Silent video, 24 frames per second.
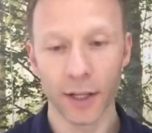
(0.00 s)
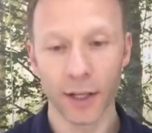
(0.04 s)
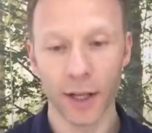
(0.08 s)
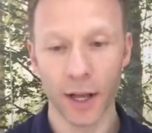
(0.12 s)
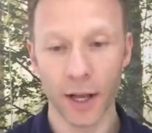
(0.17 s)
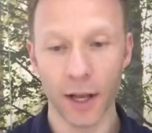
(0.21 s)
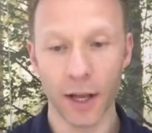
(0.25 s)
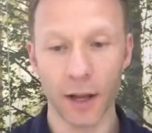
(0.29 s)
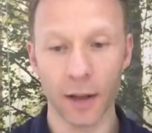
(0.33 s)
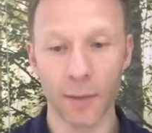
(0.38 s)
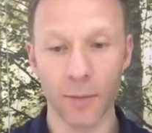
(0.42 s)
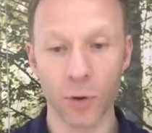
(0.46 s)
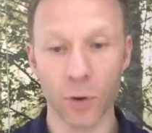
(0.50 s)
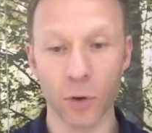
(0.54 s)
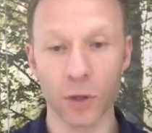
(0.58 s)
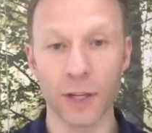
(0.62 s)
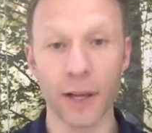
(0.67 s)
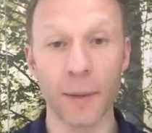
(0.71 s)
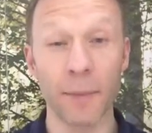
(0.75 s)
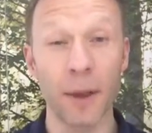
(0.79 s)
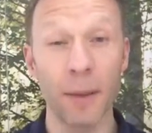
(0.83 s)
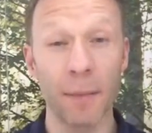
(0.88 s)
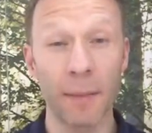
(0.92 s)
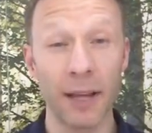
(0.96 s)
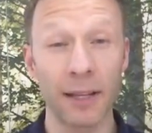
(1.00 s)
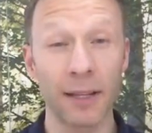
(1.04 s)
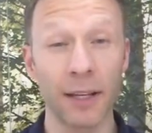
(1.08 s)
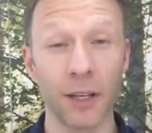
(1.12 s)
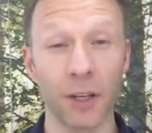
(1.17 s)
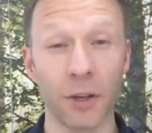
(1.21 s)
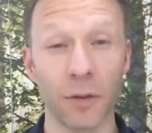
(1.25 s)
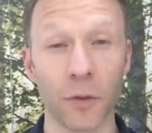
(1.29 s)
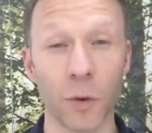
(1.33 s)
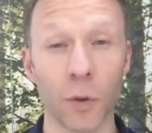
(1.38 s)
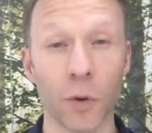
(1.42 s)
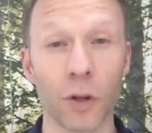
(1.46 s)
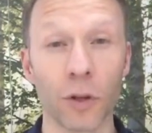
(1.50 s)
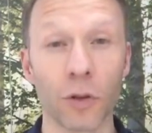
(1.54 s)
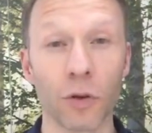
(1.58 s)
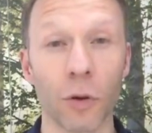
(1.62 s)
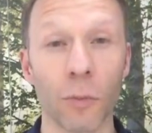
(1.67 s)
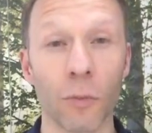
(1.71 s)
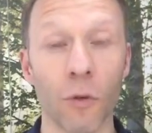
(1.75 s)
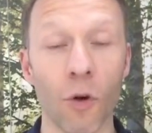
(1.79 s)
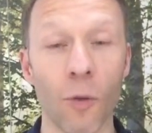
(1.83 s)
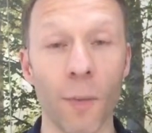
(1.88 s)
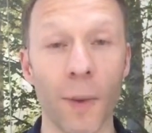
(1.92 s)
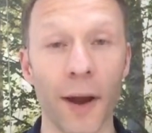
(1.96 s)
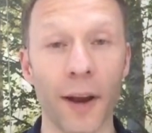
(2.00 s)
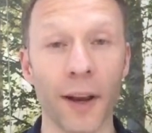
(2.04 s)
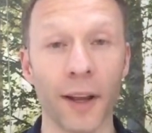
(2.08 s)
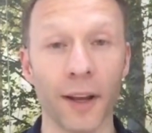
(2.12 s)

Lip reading: Or send me a message if you want to talk more about